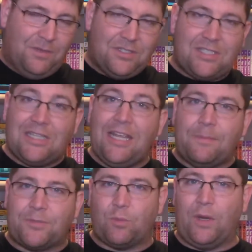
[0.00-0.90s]

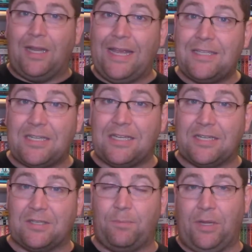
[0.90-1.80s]
sleeps when Lacie
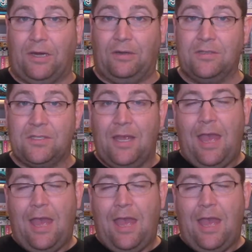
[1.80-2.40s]
disappears.